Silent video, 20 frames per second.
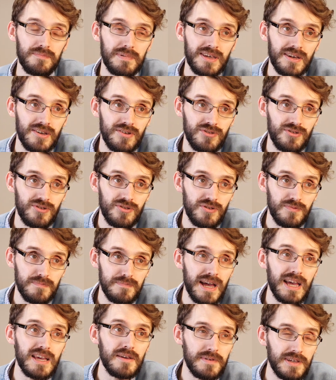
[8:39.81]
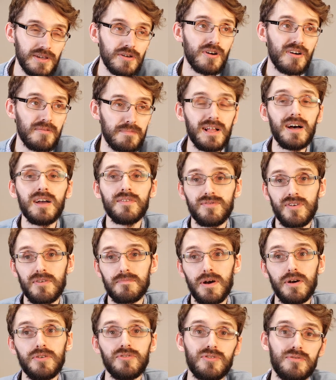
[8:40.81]
because maybe you are applying for a
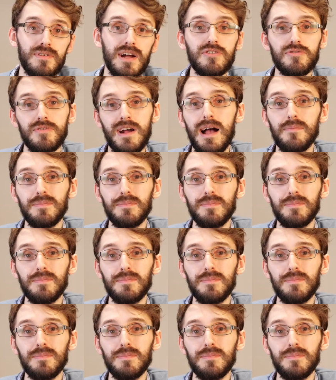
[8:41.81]
postgraduate